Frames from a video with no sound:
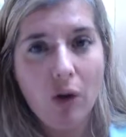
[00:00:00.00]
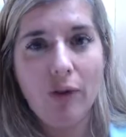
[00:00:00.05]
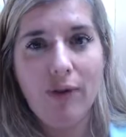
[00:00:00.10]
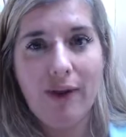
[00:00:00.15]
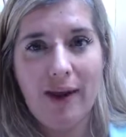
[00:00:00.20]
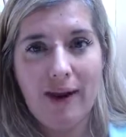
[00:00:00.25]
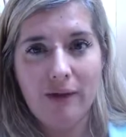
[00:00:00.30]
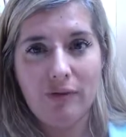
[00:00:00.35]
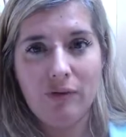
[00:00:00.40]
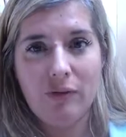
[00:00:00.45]

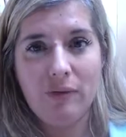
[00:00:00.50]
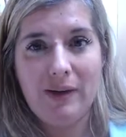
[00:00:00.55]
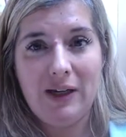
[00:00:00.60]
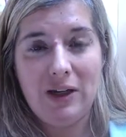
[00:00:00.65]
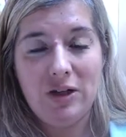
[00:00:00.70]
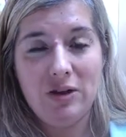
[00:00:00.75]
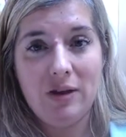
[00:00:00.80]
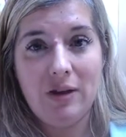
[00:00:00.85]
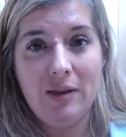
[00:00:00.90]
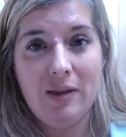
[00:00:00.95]
that
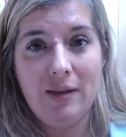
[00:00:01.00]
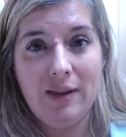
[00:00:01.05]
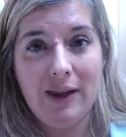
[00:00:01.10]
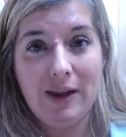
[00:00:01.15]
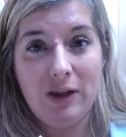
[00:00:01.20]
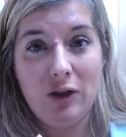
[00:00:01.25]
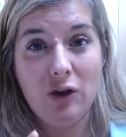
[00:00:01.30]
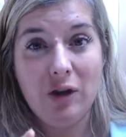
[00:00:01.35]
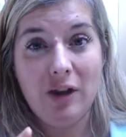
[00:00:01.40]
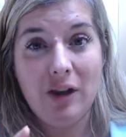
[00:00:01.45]
information,
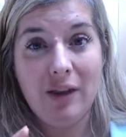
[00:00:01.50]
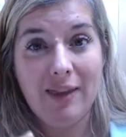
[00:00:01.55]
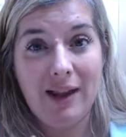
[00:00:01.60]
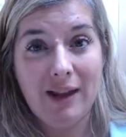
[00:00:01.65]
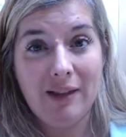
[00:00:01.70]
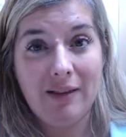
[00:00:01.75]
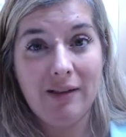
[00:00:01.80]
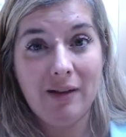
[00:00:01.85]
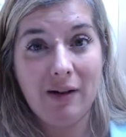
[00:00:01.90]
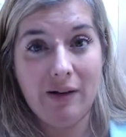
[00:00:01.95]
then you can
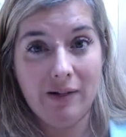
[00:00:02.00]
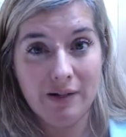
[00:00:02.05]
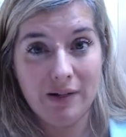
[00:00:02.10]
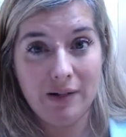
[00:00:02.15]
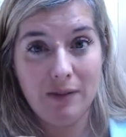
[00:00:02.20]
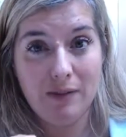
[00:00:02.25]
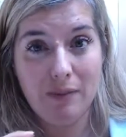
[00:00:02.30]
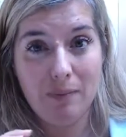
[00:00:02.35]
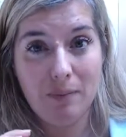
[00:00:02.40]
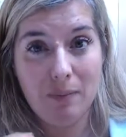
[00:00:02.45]
then start
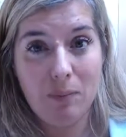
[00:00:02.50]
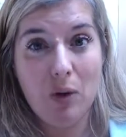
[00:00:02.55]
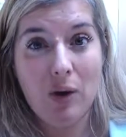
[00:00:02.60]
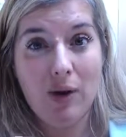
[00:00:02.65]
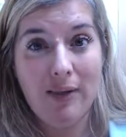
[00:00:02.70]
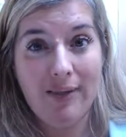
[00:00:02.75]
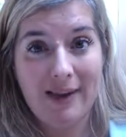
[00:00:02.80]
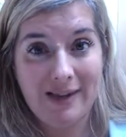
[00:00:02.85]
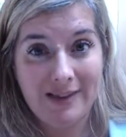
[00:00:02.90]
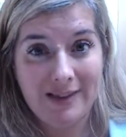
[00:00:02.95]

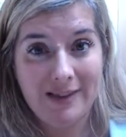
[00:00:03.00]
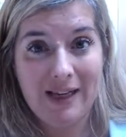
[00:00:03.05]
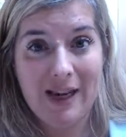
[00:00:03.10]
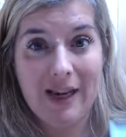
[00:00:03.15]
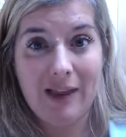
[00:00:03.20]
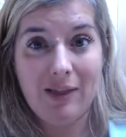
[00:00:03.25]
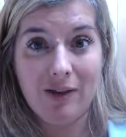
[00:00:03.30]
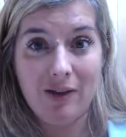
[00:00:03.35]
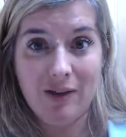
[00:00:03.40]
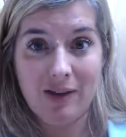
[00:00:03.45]
putting that
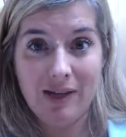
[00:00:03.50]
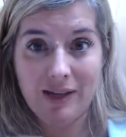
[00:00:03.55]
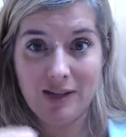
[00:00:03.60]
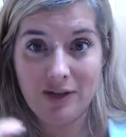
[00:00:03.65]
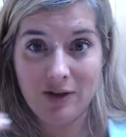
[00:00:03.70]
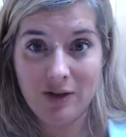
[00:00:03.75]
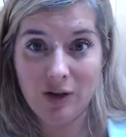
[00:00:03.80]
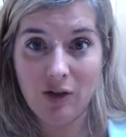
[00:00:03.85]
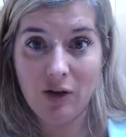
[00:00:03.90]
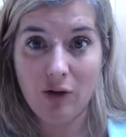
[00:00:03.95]
together
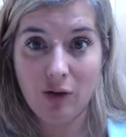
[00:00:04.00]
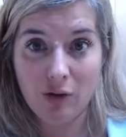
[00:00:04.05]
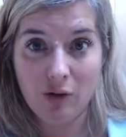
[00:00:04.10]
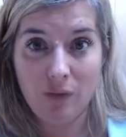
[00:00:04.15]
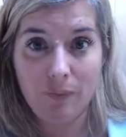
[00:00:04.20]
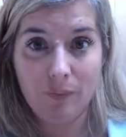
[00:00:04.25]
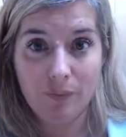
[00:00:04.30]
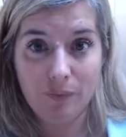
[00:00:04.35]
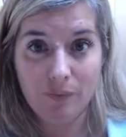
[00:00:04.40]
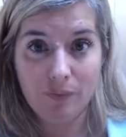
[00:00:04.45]
into your
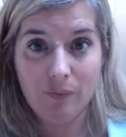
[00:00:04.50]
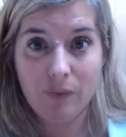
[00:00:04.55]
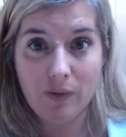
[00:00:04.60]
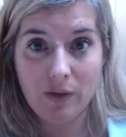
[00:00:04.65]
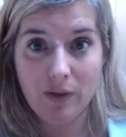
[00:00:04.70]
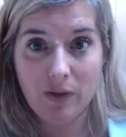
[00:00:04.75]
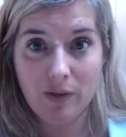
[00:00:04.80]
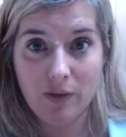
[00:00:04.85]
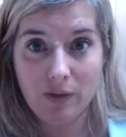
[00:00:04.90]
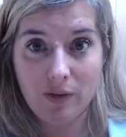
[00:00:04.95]

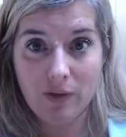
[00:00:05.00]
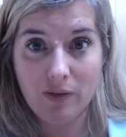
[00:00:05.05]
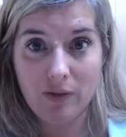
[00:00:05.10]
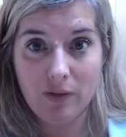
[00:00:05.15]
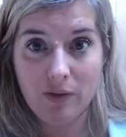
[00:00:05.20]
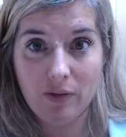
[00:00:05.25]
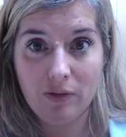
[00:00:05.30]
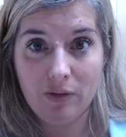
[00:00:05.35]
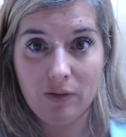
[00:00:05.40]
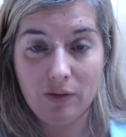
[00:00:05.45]

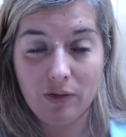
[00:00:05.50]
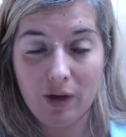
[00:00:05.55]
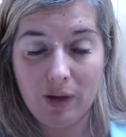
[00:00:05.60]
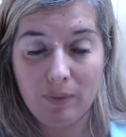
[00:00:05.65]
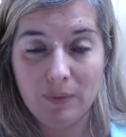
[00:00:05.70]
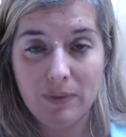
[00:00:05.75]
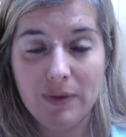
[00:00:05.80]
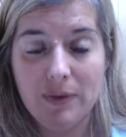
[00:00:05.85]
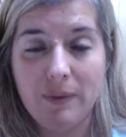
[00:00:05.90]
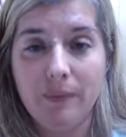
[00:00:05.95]

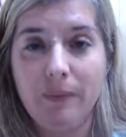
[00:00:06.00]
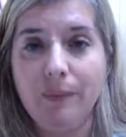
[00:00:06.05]
script.